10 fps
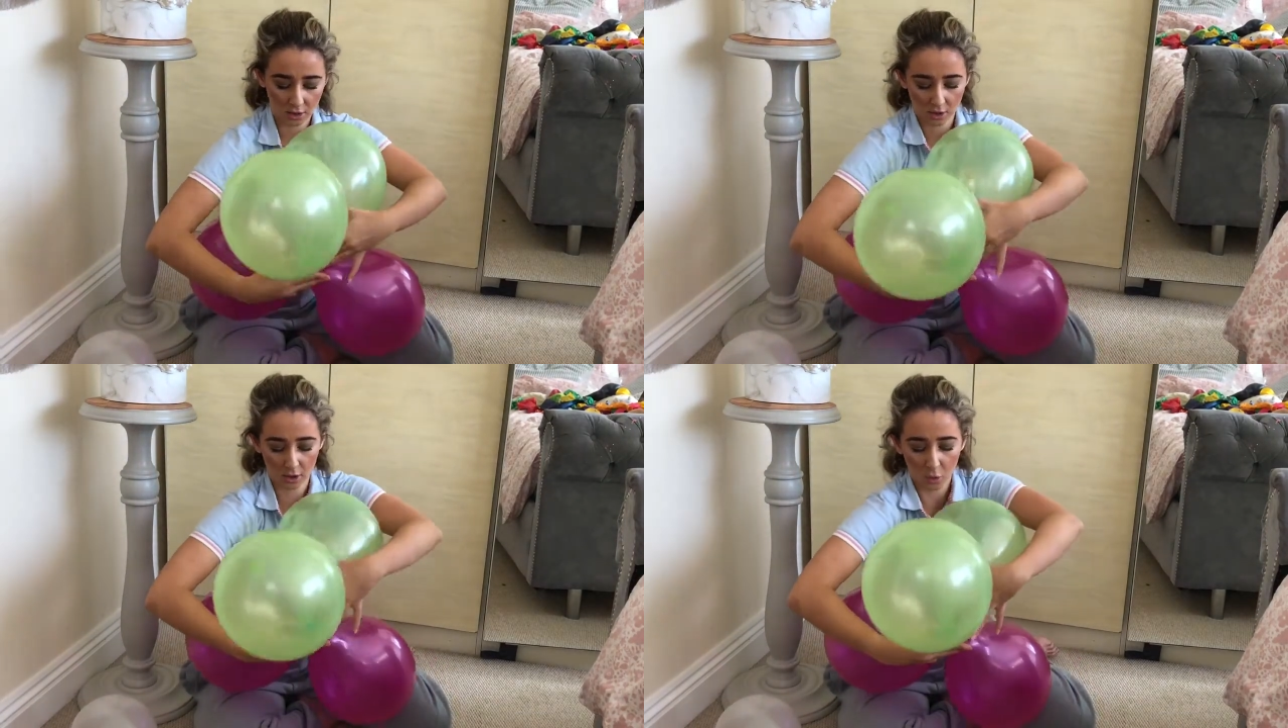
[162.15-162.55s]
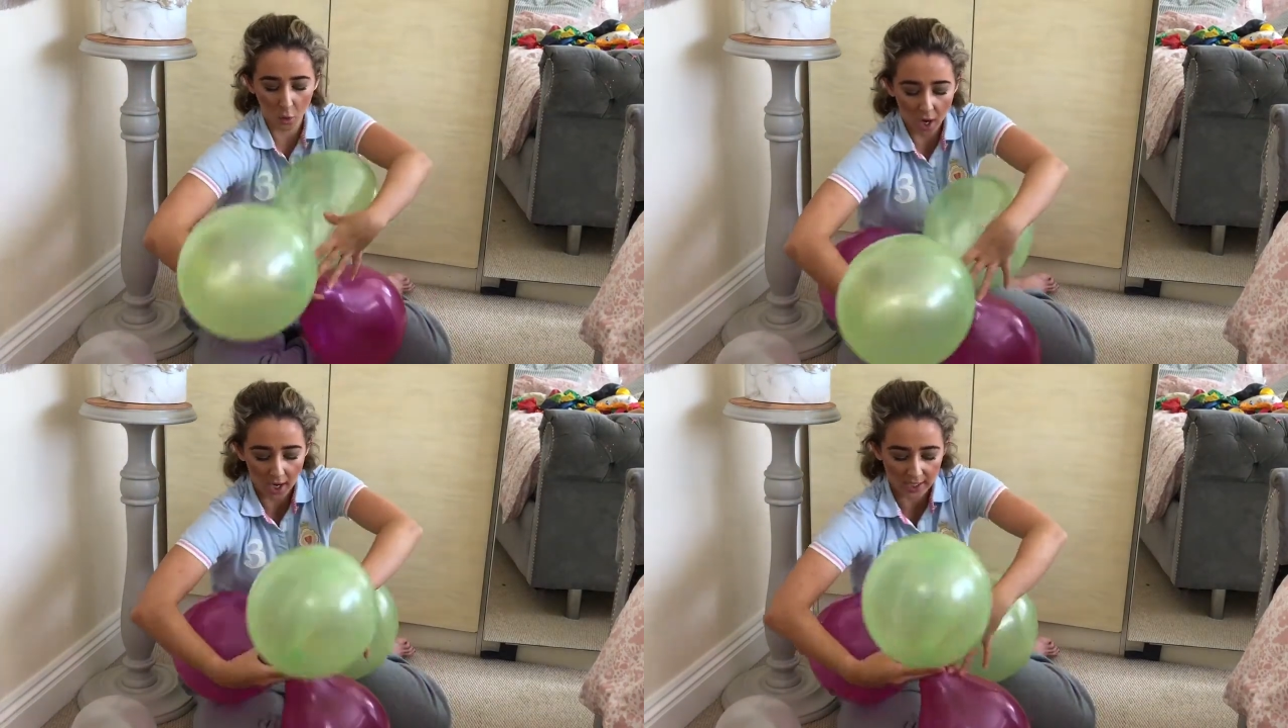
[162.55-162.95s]

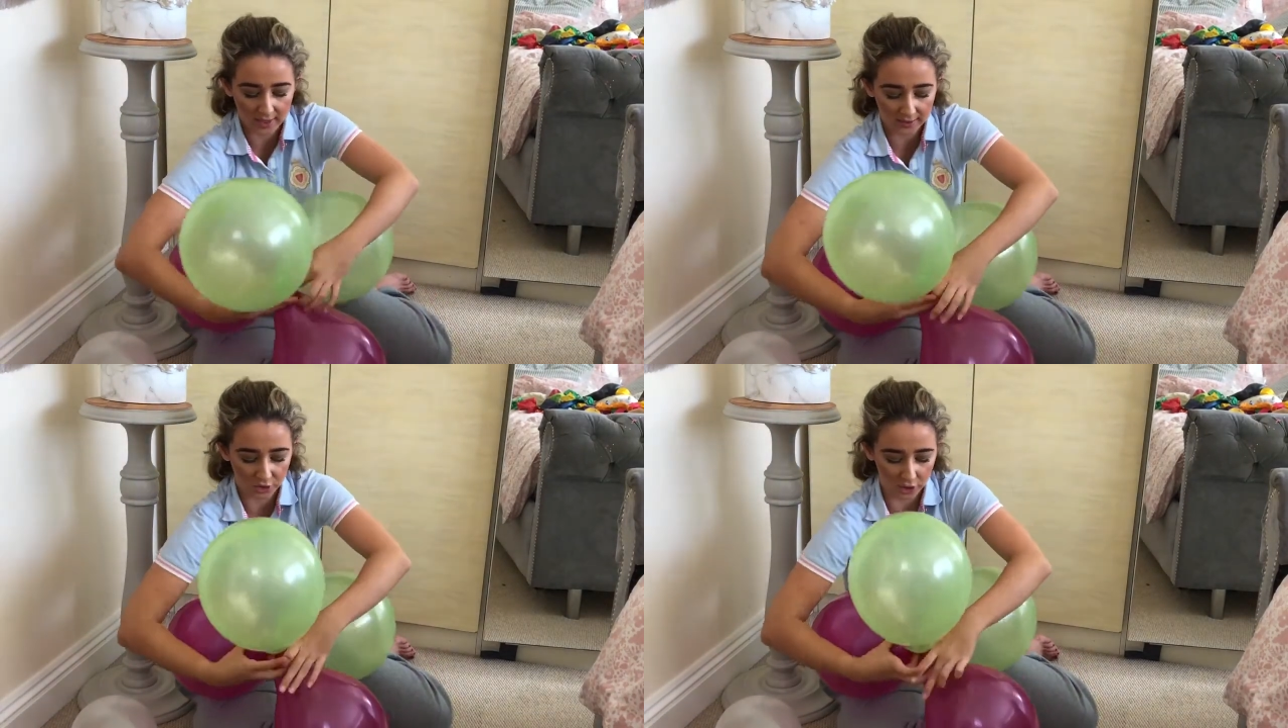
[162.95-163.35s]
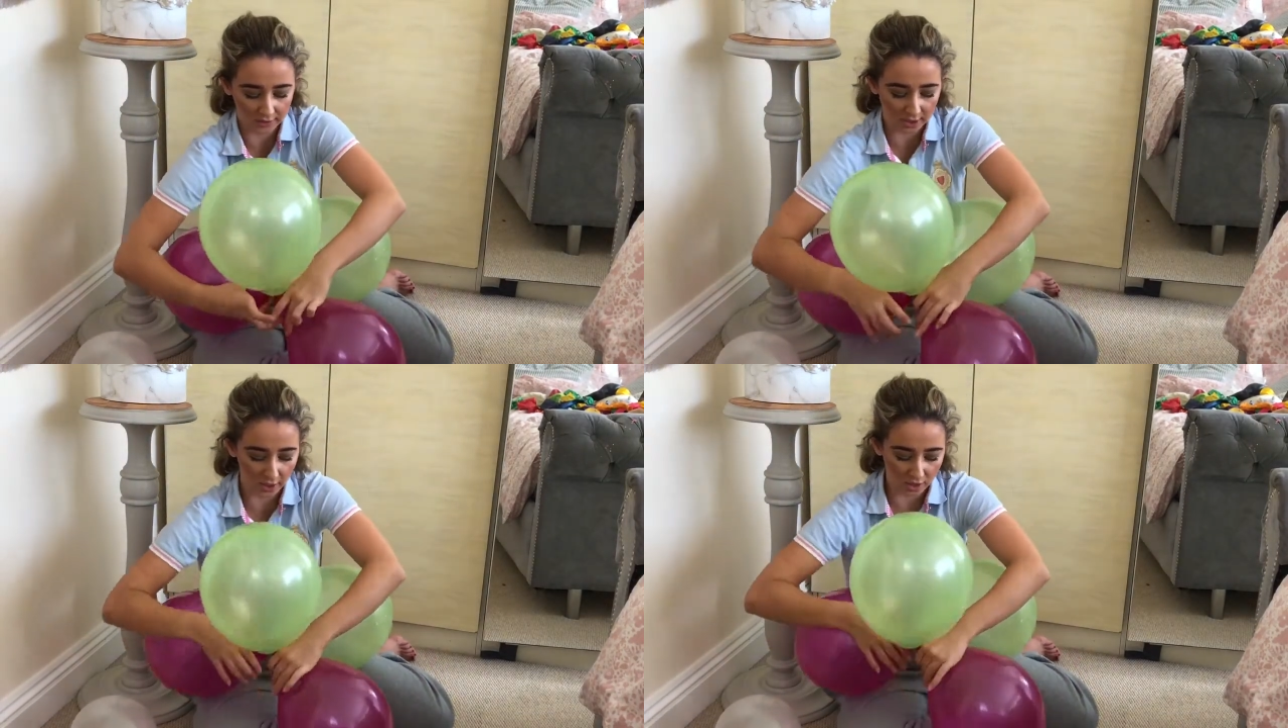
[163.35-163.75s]
twice just
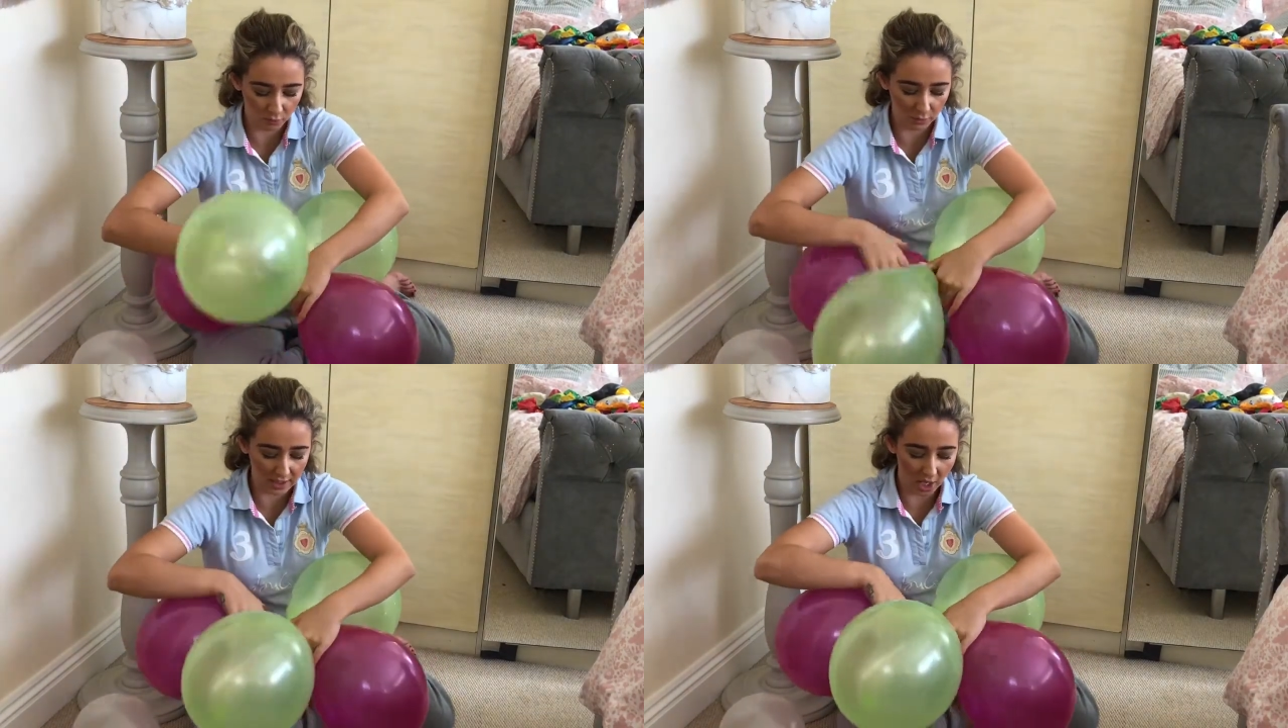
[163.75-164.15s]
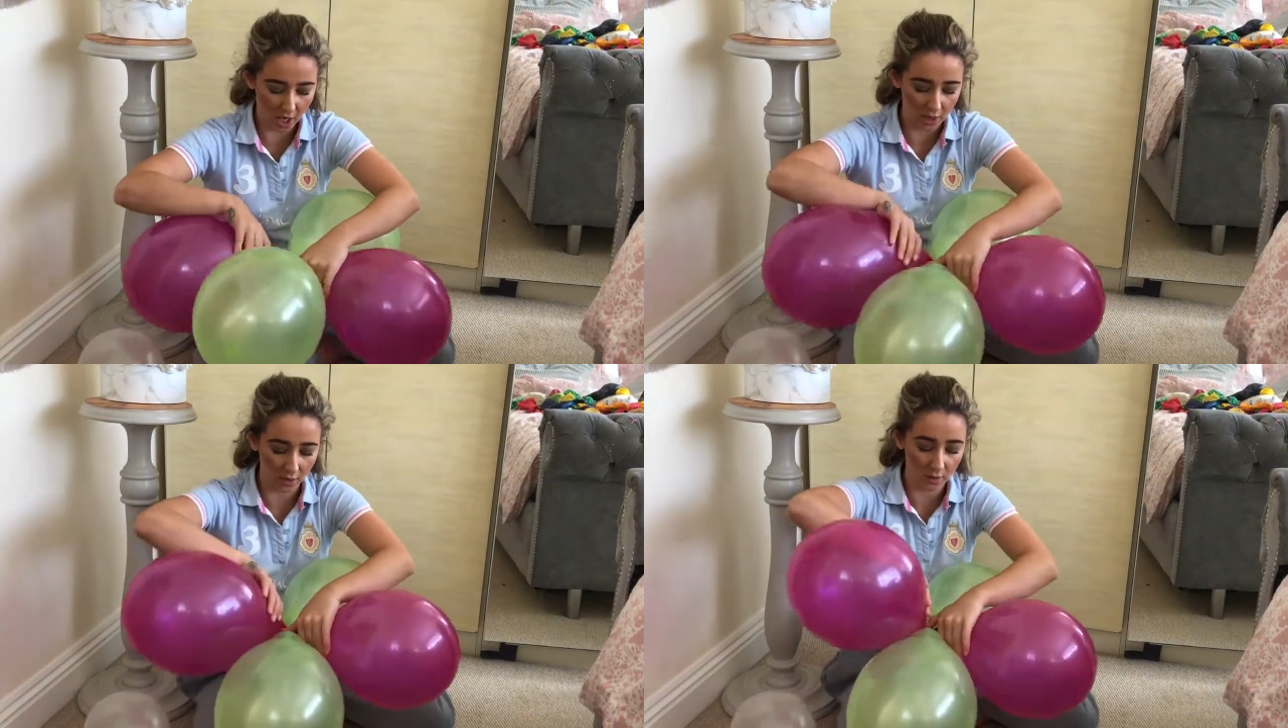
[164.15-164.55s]
so that we
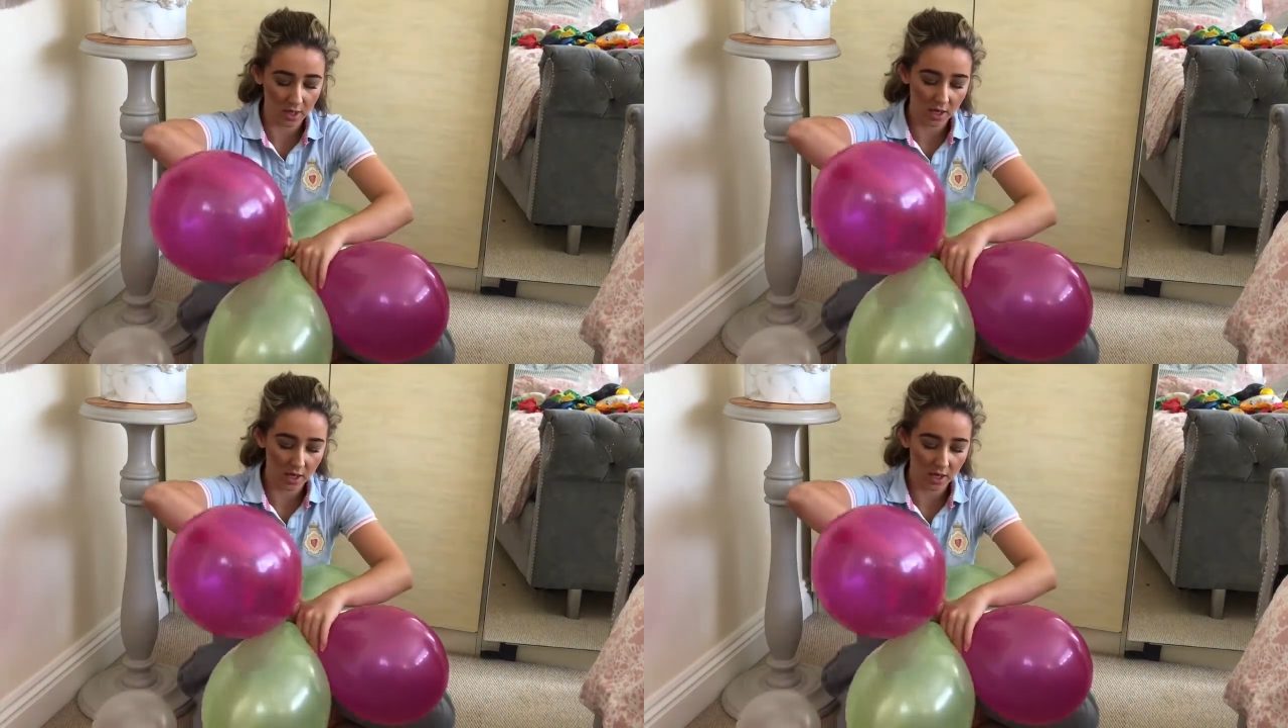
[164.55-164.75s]
know